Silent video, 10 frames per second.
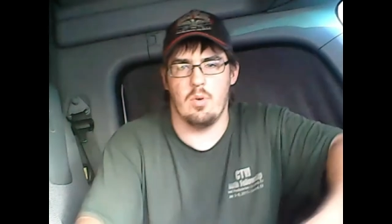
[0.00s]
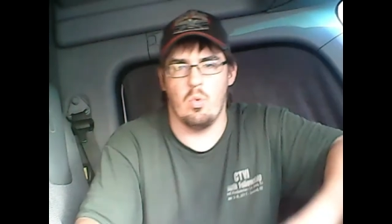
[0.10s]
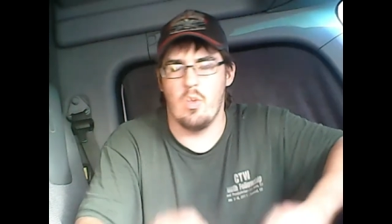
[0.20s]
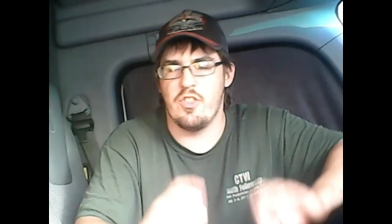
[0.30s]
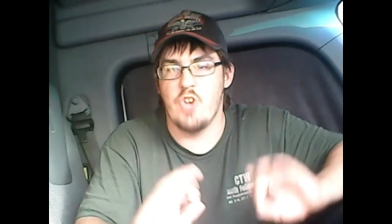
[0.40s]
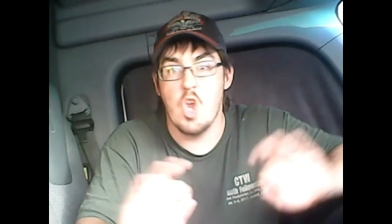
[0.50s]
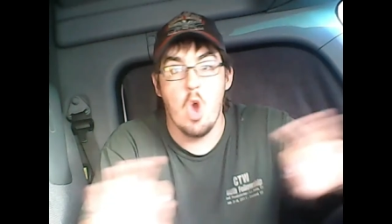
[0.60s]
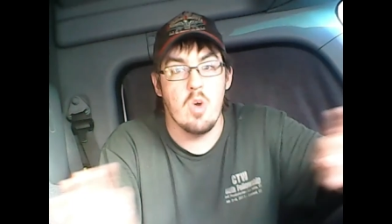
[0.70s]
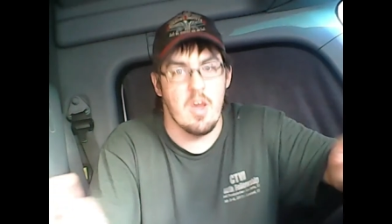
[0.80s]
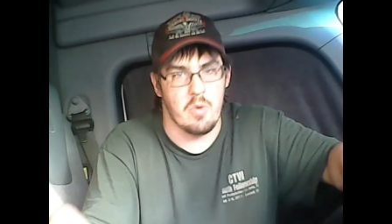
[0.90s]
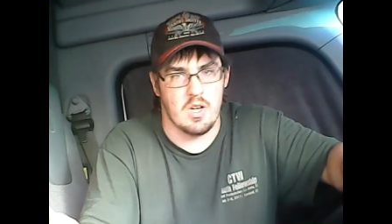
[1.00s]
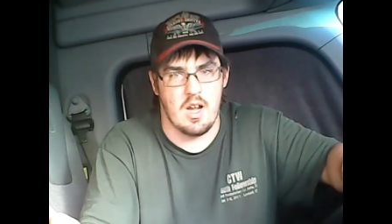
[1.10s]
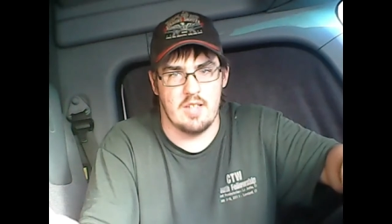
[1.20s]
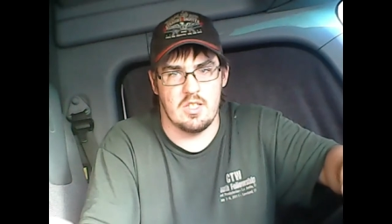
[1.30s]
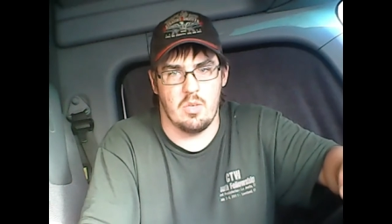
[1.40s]
with no network
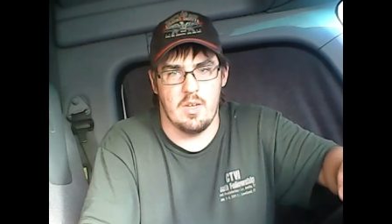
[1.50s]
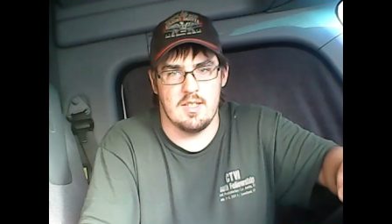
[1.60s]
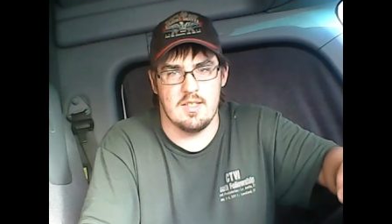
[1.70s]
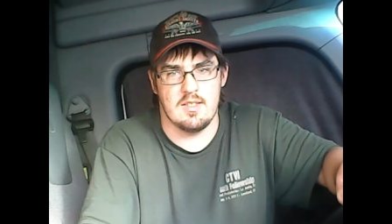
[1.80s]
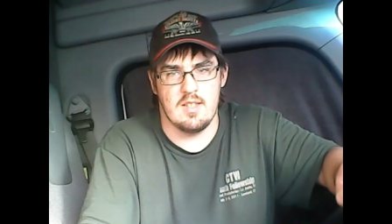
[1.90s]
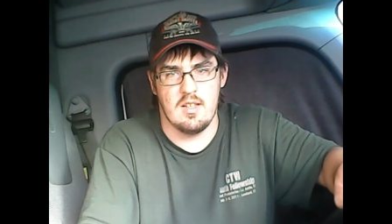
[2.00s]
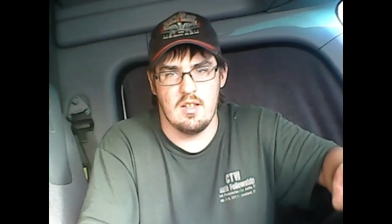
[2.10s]
consequences,